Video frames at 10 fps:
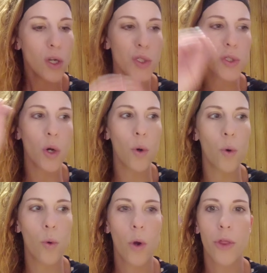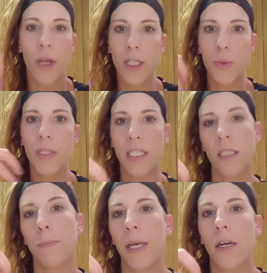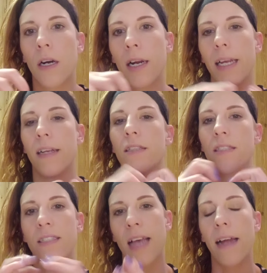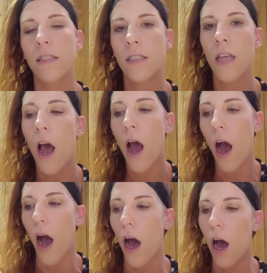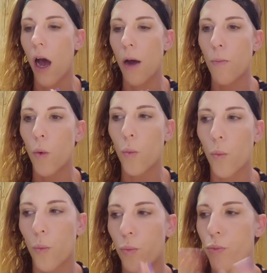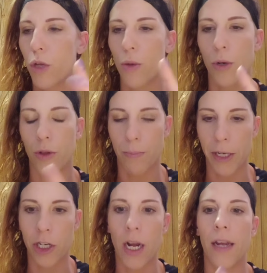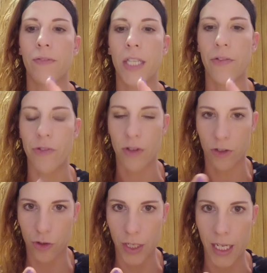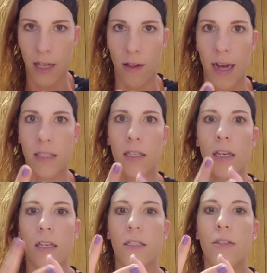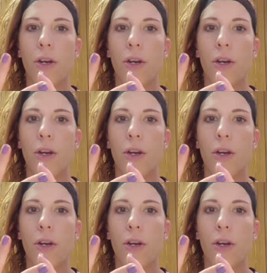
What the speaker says: So things would disappear in sets. There were the butter knives and then the drinking glasses.